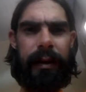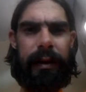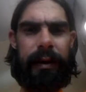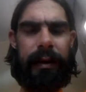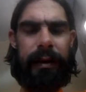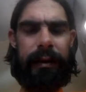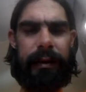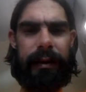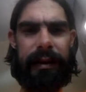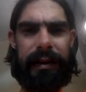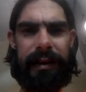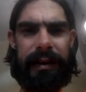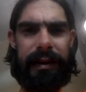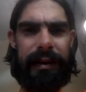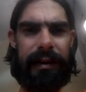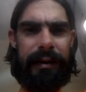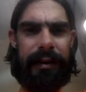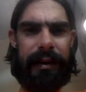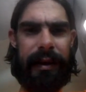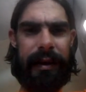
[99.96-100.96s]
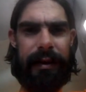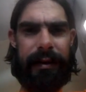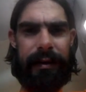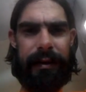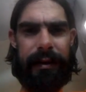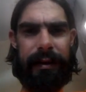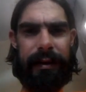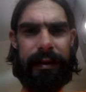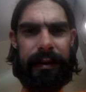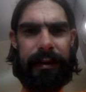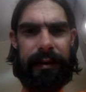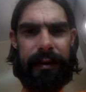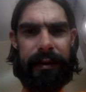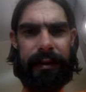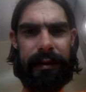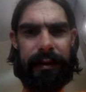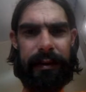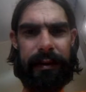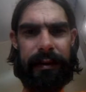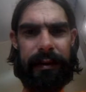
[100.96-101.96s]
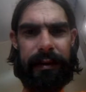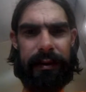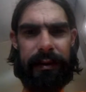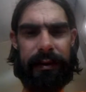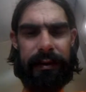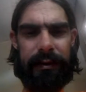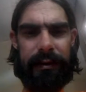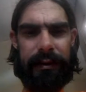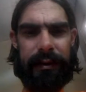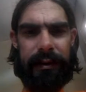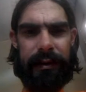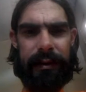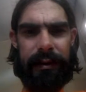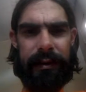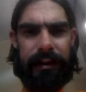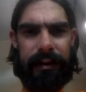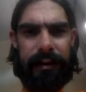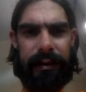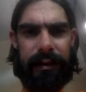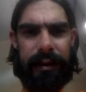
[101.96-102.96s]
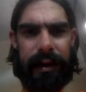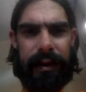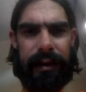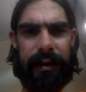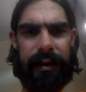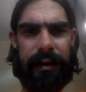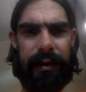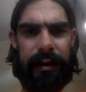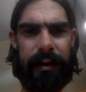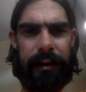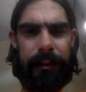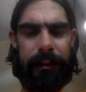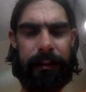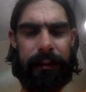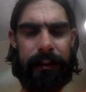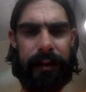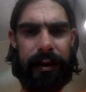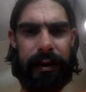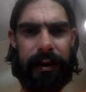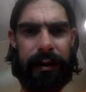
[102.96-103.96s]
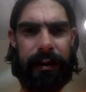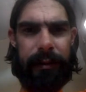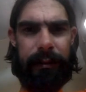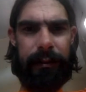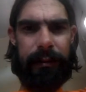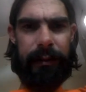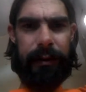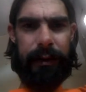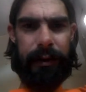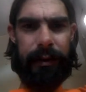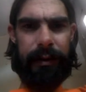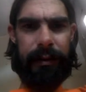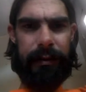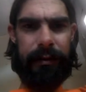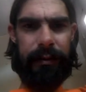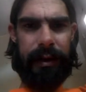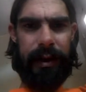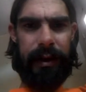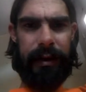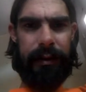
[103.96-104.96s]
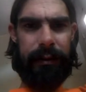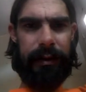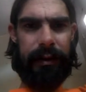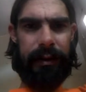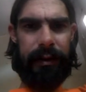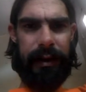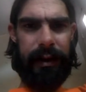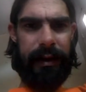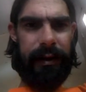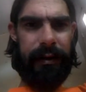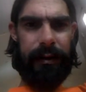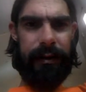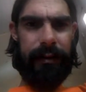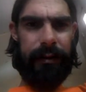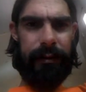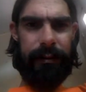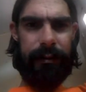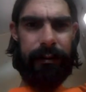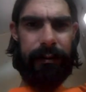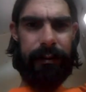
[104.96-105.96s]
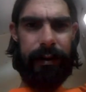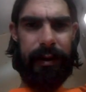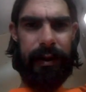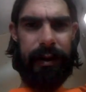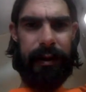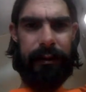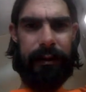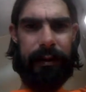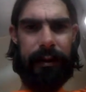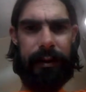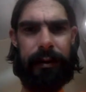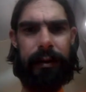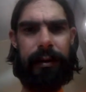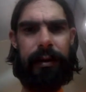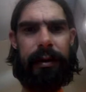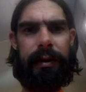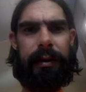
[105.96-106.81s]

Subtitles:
And you hit the igniter, and it'll light it up, or you light it with a lighter, whatever.